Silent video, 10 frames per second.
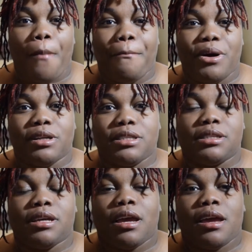
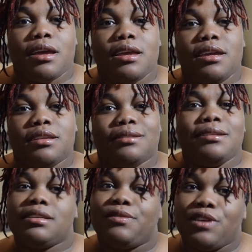but either
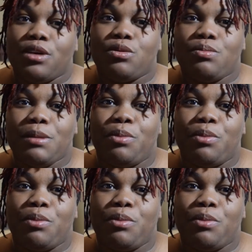this video will be